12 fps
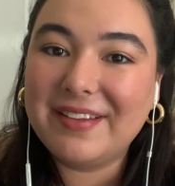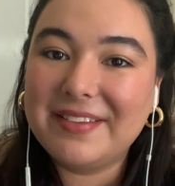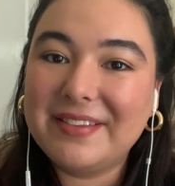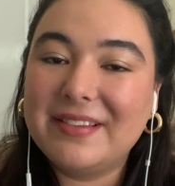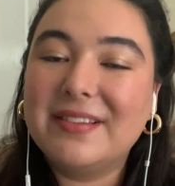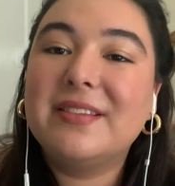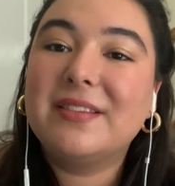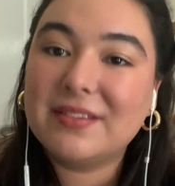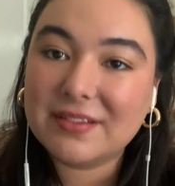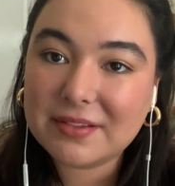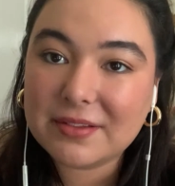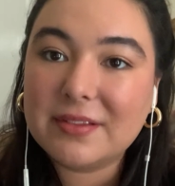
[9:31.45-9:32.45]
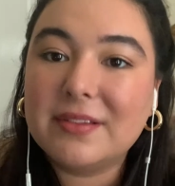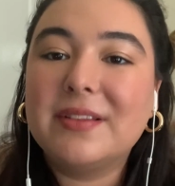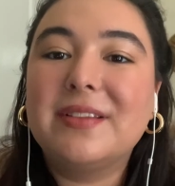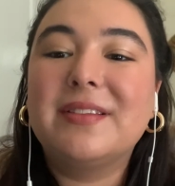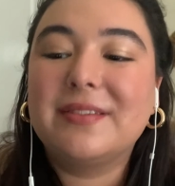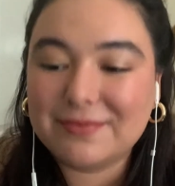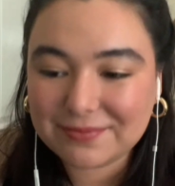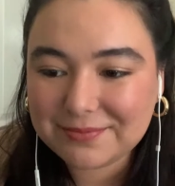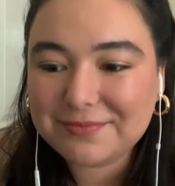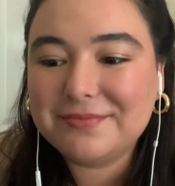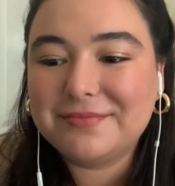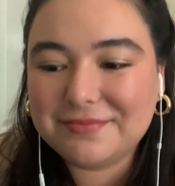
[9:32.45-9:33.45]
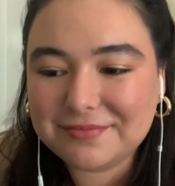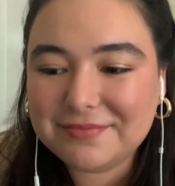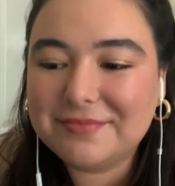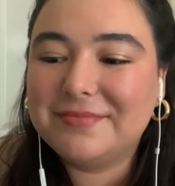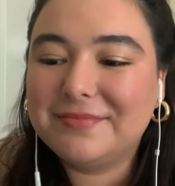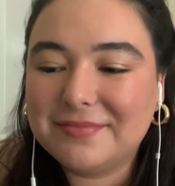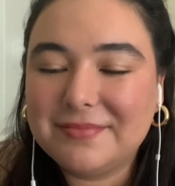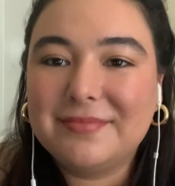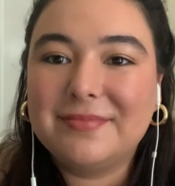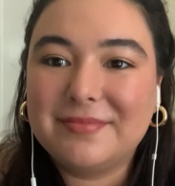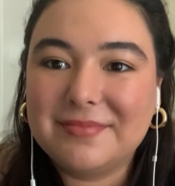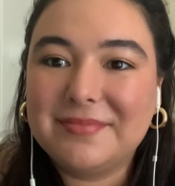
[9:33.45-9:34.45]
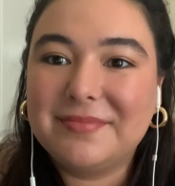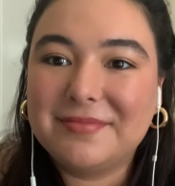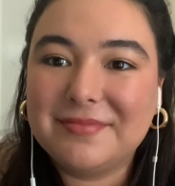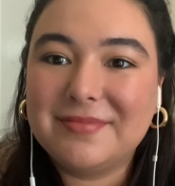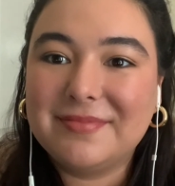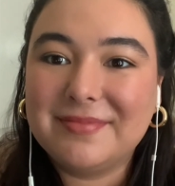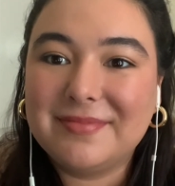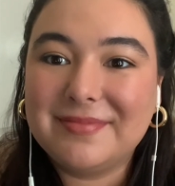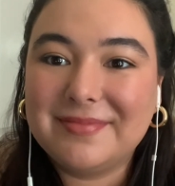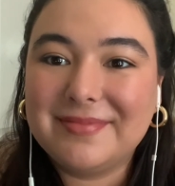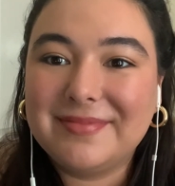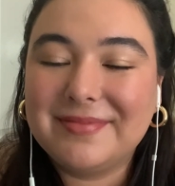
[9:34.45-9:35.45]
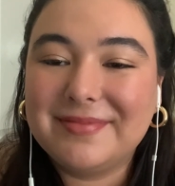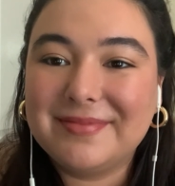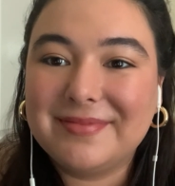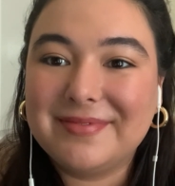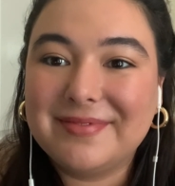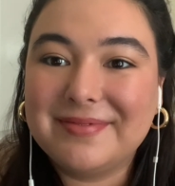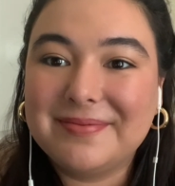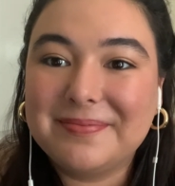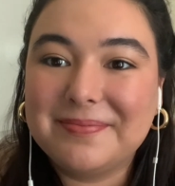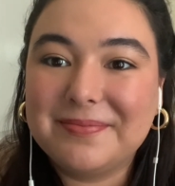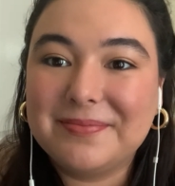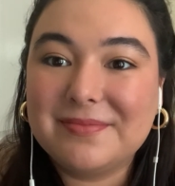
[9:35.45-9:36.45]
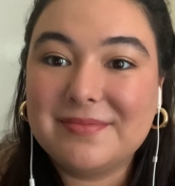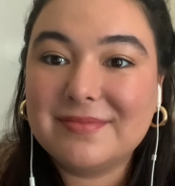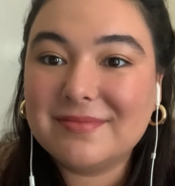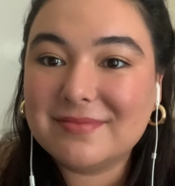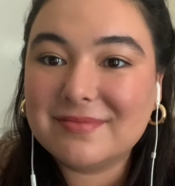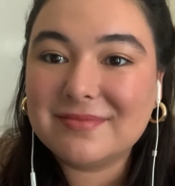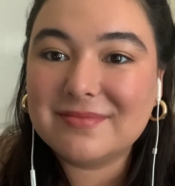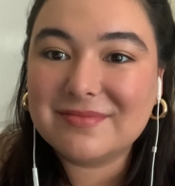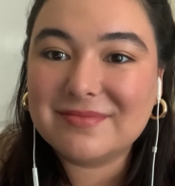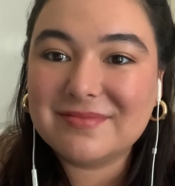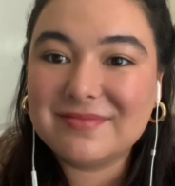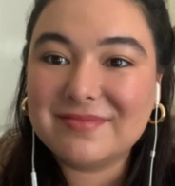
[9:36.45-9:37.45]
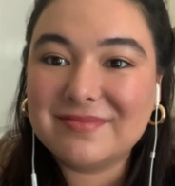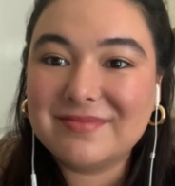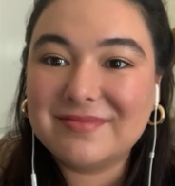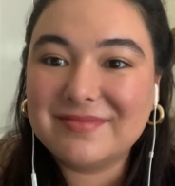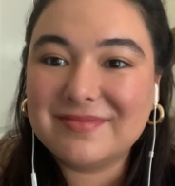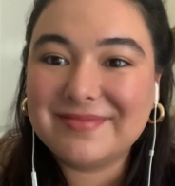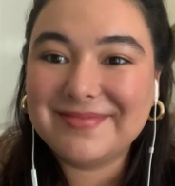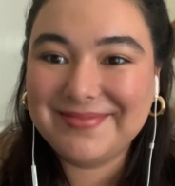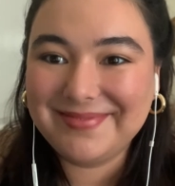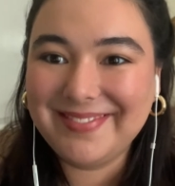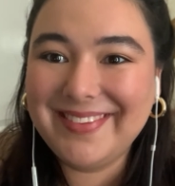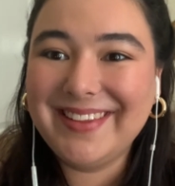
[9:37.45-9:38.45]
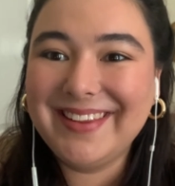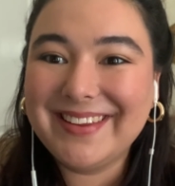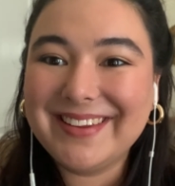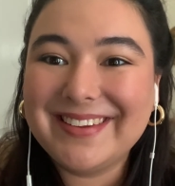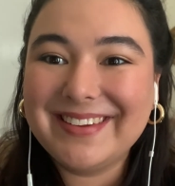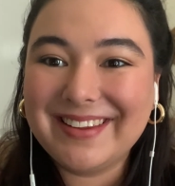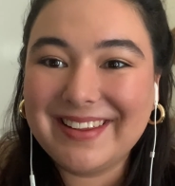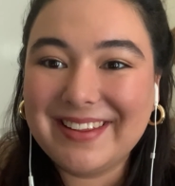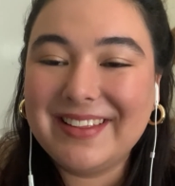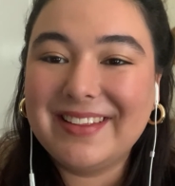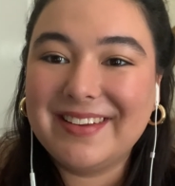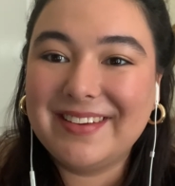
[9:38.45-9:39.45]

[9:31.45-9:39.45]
The person shown says nothing.